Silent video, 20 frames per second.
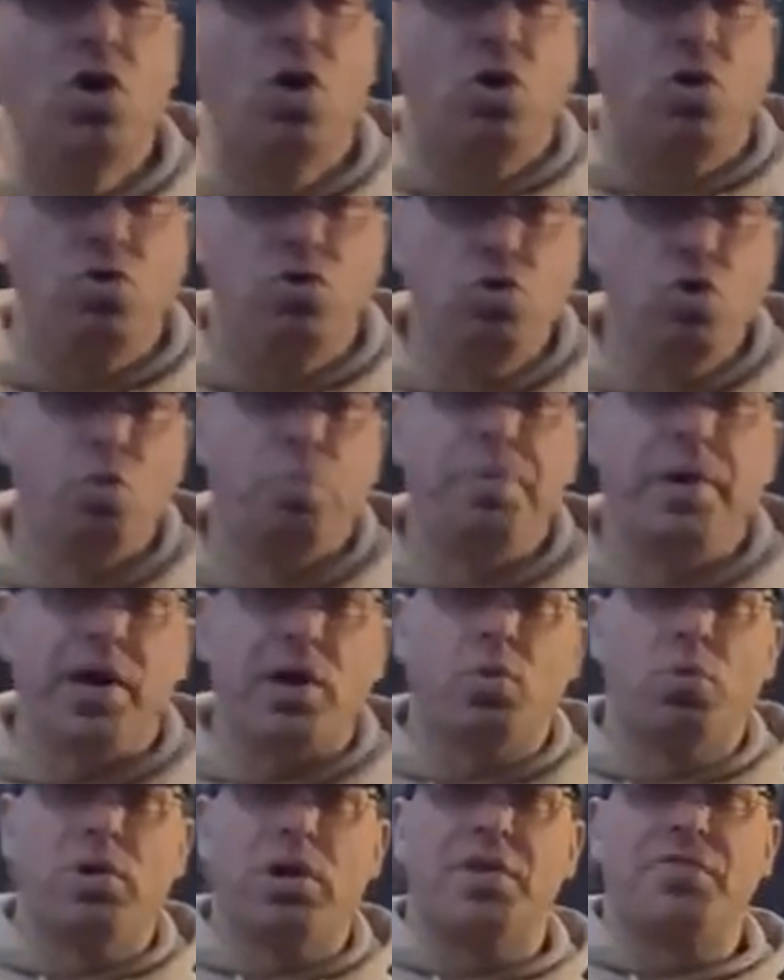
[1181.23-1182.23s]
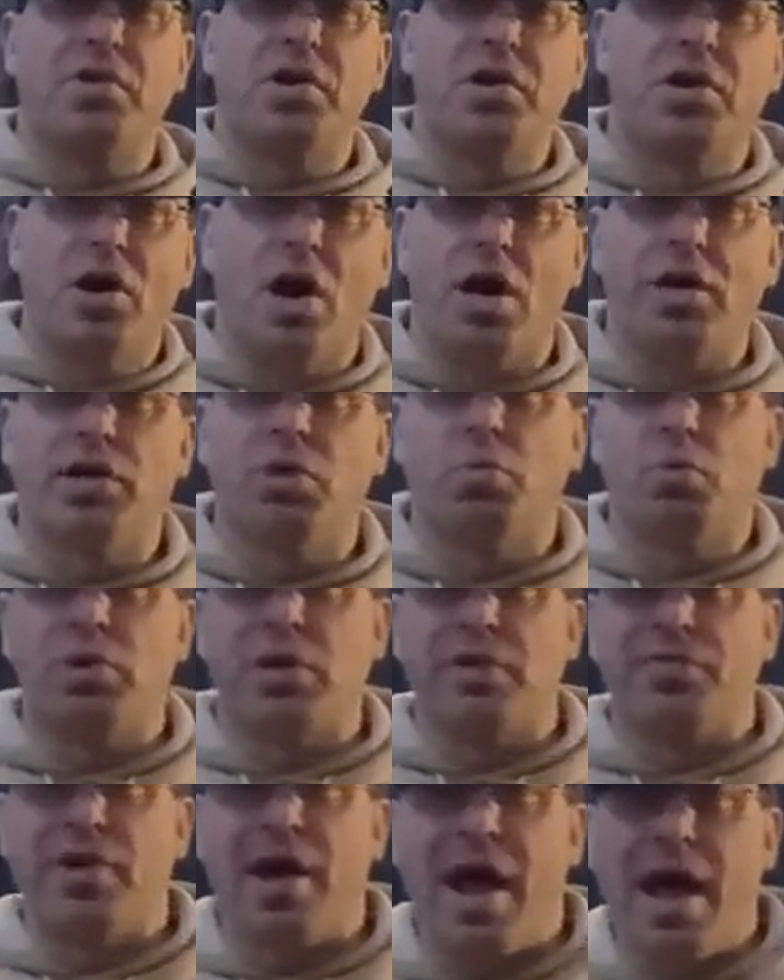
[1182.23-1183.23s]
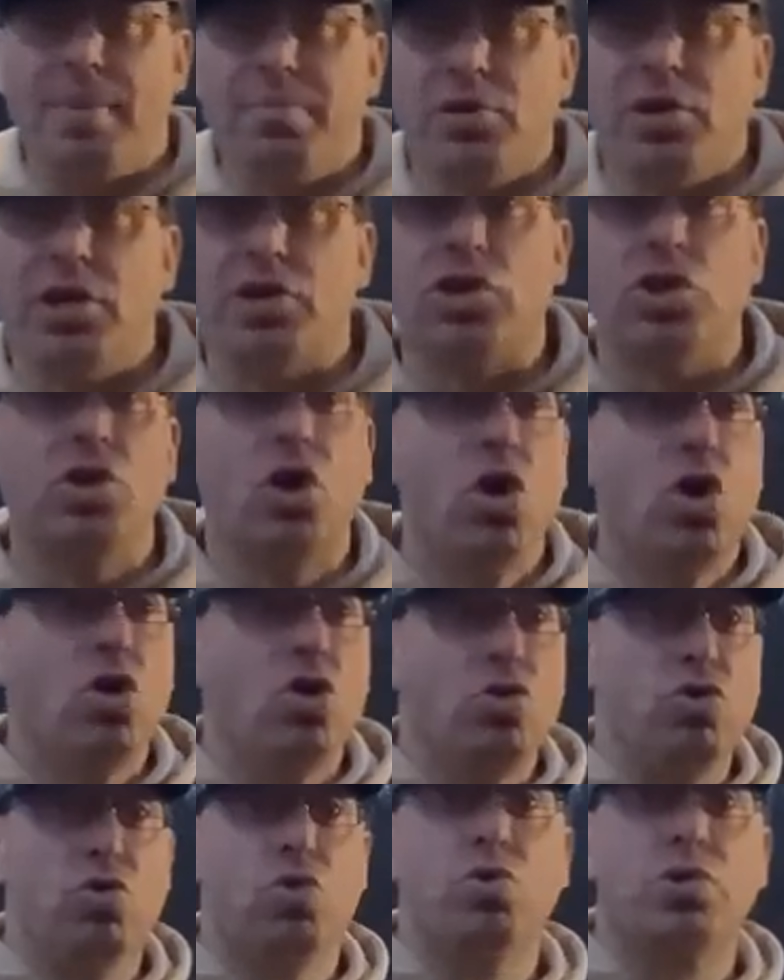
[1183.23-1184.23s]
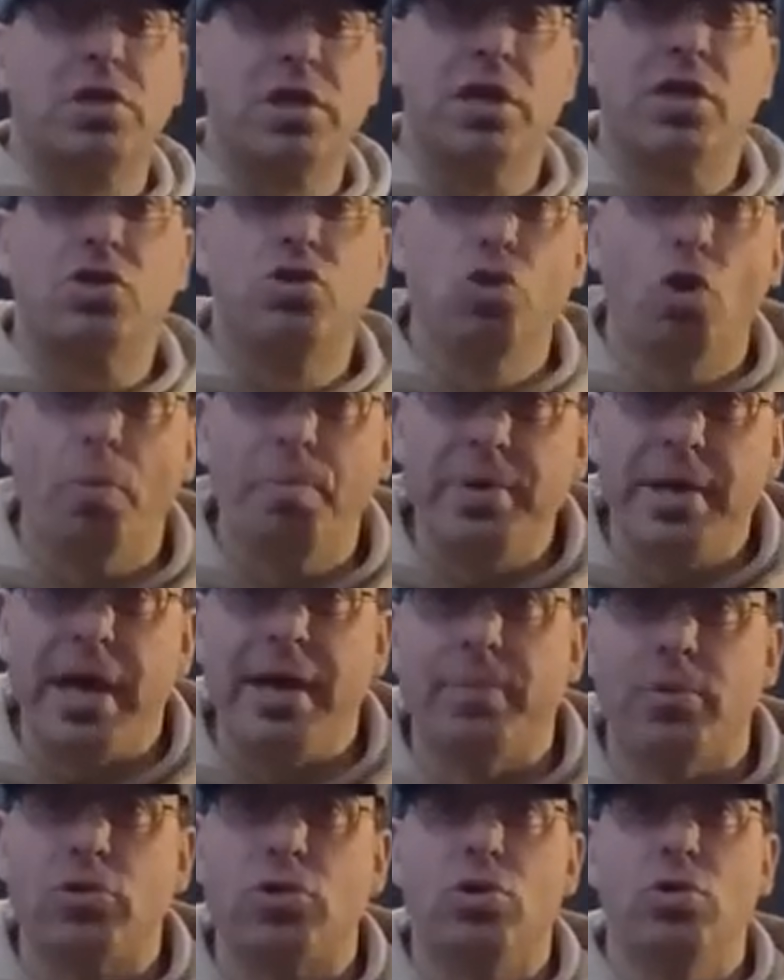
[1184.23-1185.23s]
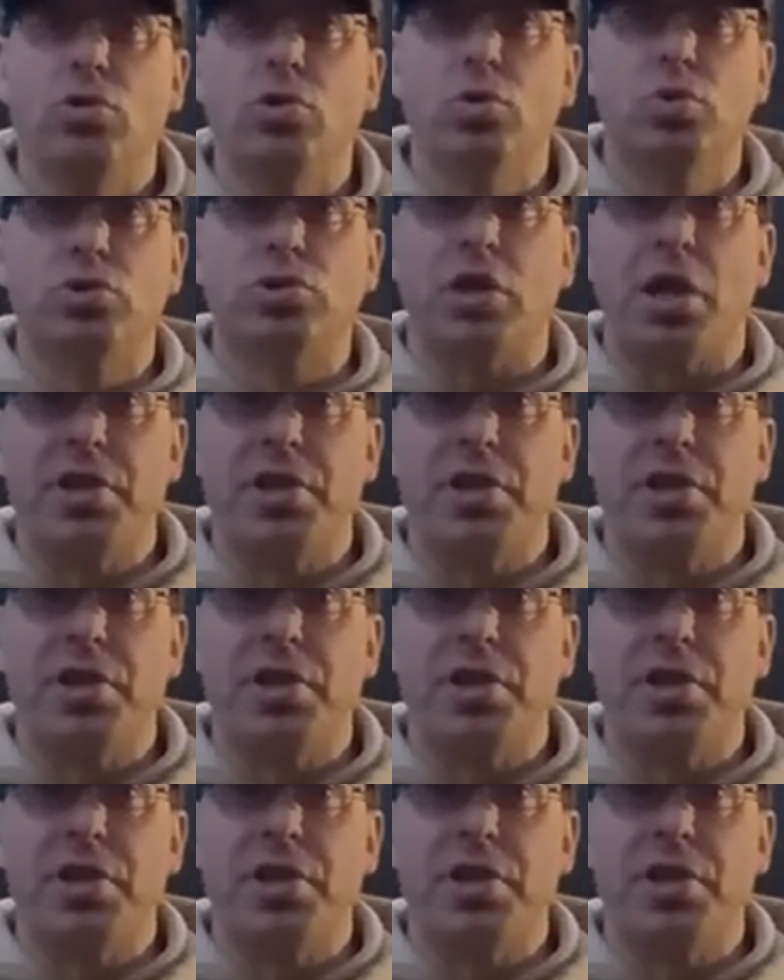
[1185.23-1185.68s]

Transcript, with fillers: you pick whatever gun and whatever ammunition you think you'll be able to use